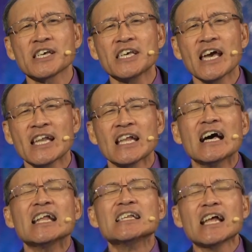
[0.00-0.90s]
he had
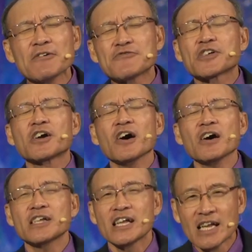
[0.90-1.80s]
loved
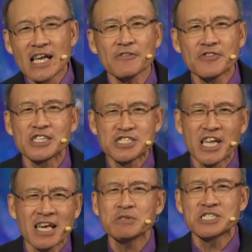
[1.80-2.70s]
God and loved his
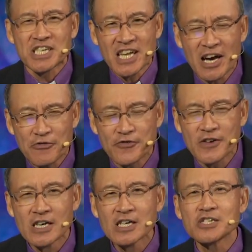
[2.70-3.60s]
neighbors enough
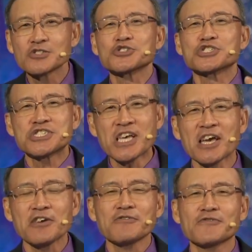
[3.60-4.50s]
to
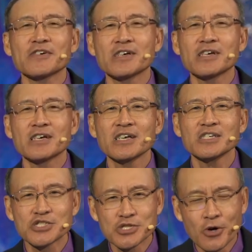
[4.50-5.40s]
save
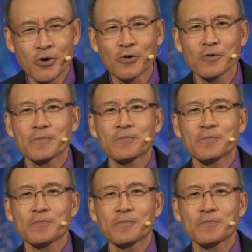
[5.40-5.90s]
his soul.